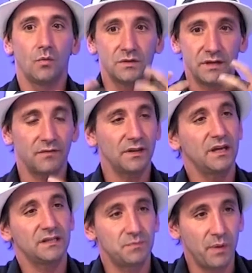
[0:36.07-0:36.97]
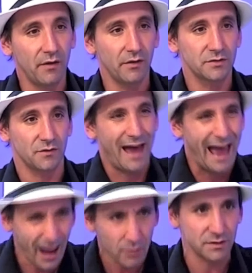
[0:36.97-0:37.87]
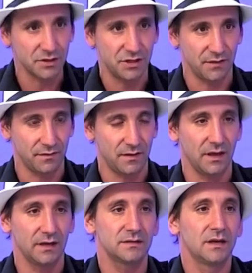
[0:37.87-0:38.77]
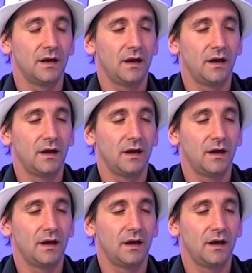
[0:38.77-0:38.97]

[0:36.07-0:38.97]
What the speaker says: was giving the experience of how to shift things.